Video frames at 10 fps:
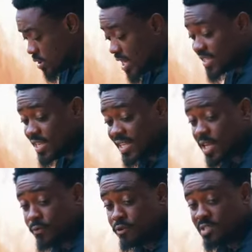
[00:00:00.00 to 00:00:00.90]
Did I
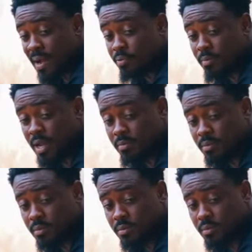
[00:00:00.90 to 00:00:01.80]
tell you food is my problem?
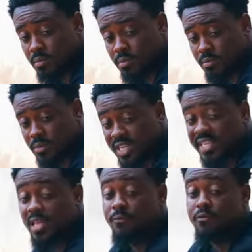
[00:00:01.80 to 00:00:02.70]
Did I
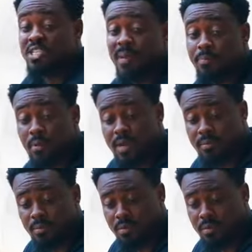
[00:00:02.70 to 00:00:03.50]
tell you food is my problem?